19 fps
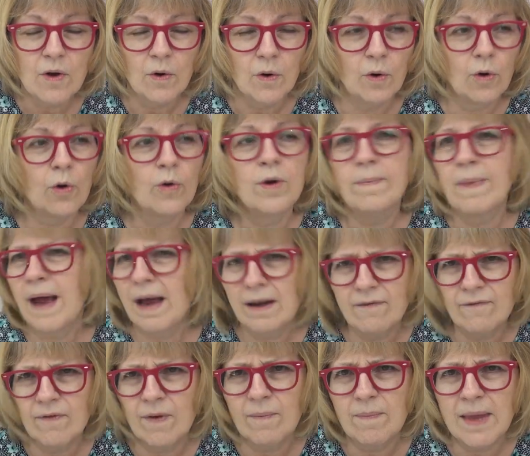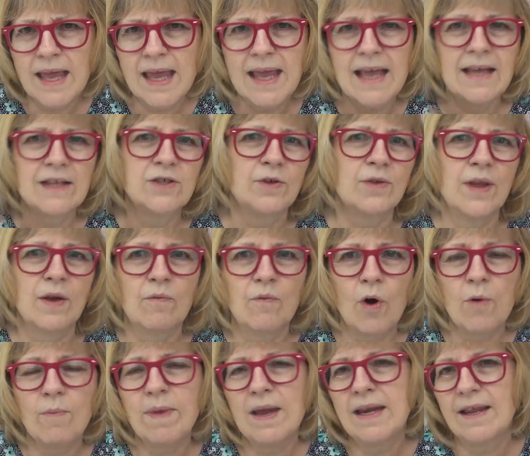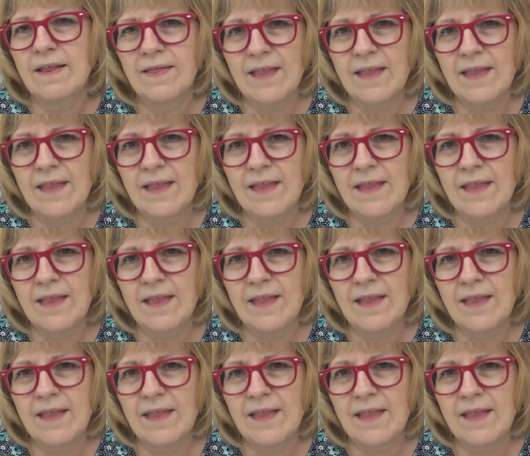or heard about it from me, and so they wrote me to